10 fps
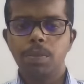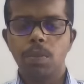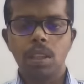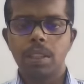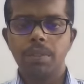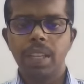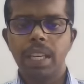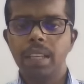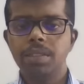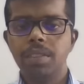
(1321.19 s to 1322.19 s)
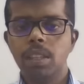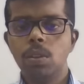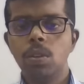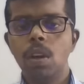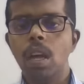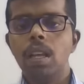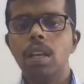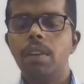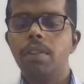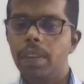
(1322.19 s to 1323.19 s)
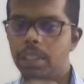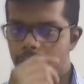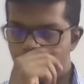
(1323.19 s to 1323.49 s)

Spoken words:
what we guys will do, first of